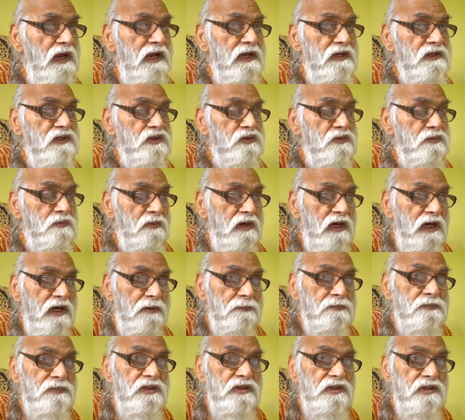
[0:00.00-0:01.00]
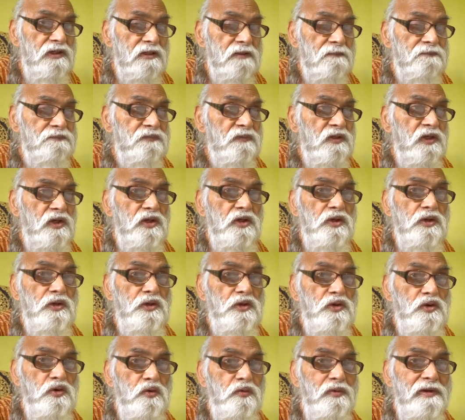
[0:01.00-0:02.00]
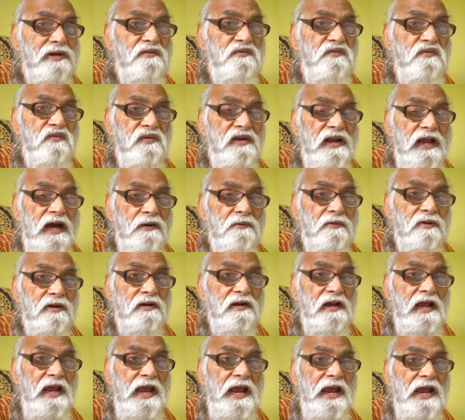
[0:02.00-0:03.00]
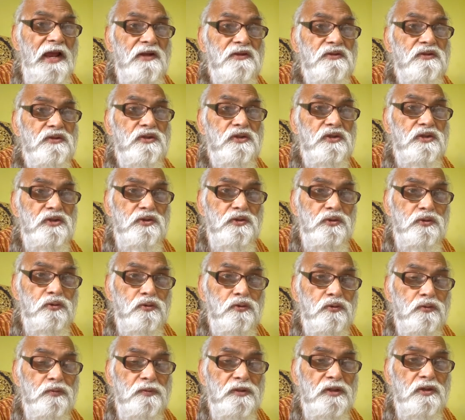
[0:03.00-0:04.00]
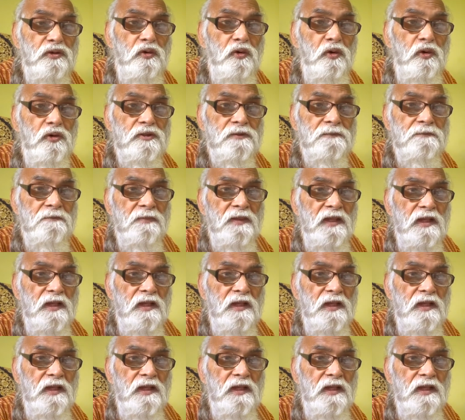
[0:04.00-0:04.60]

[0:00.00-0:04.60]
as Mahabir you will flower as you because